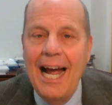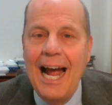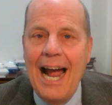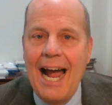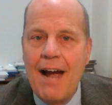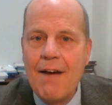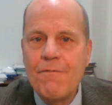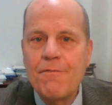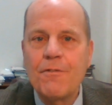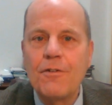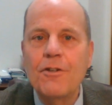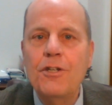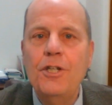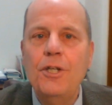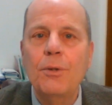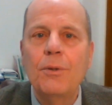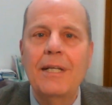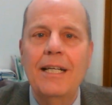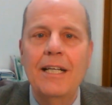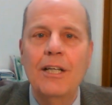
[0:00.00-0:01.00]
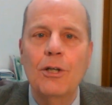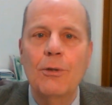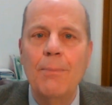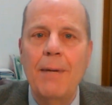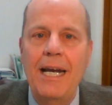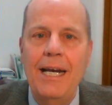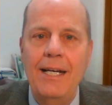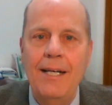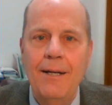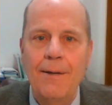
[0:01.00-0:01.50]
after you kill
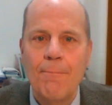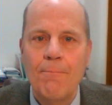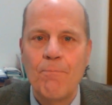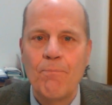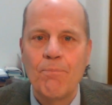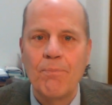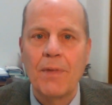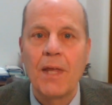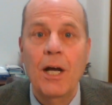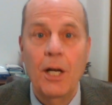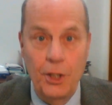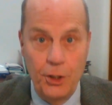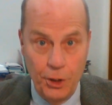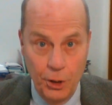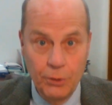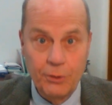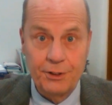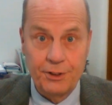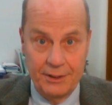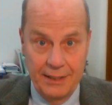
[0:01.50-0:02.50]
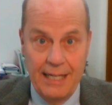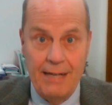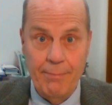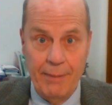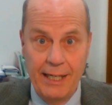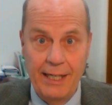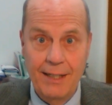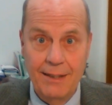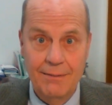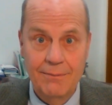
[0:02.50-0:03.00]
me, you'll see
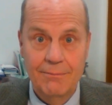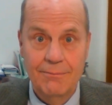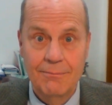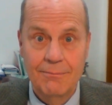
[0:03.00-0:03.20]
me